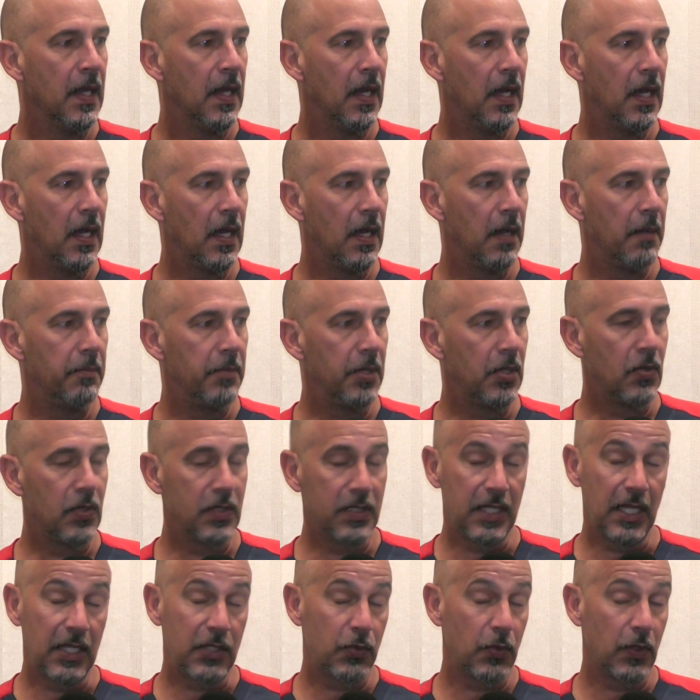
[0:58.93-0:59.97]
um, because
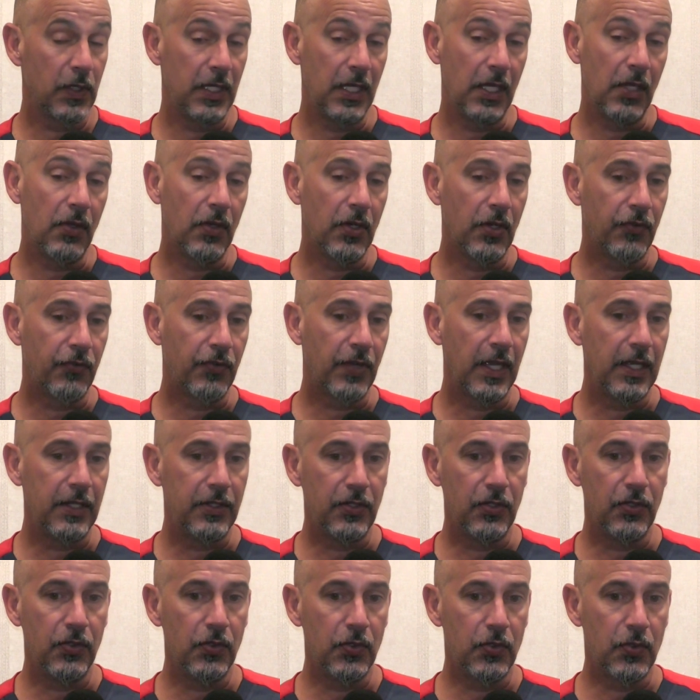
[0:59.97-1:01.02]
that's what they're going to try
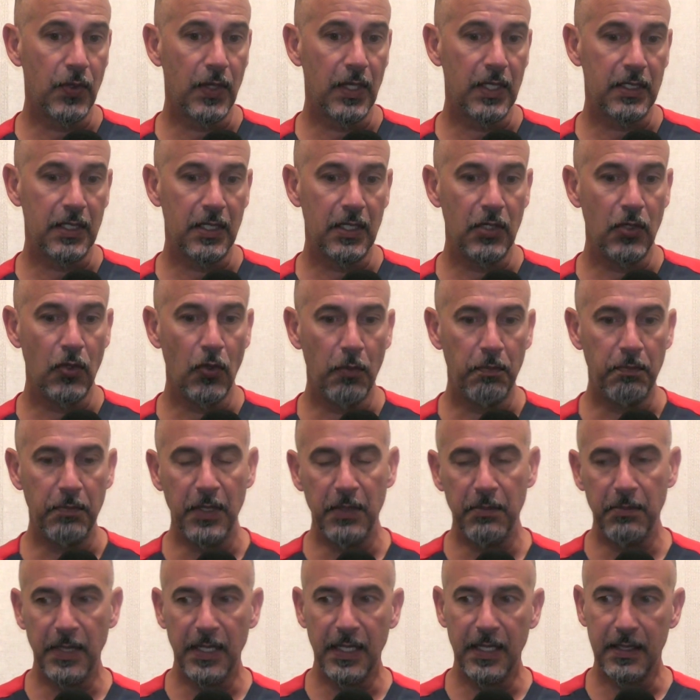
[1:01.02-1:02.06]
to do to us in the
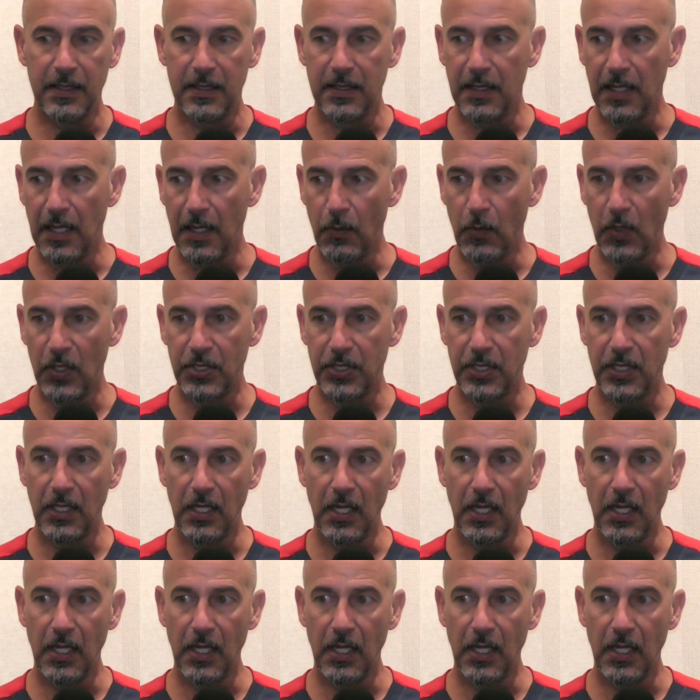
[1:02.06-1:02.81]
opening minutes. I watched the